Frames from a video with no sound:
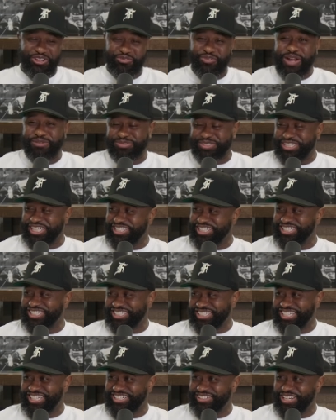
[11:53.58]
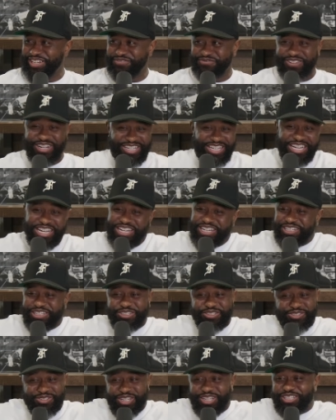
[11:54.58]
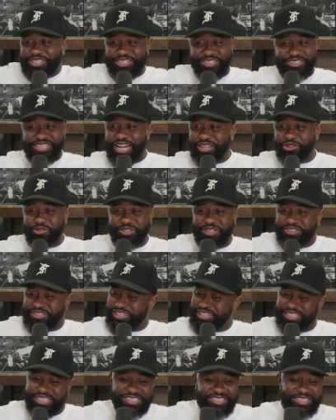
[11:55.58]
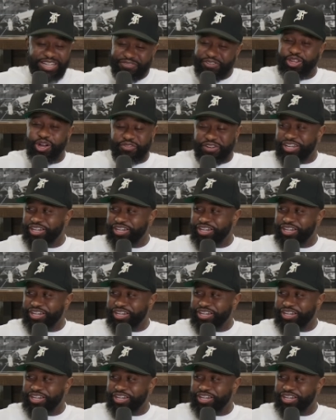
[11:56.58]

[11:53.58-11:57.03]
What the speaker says: your reps in and shit. Like, fuck, you're not doing. It's nothing over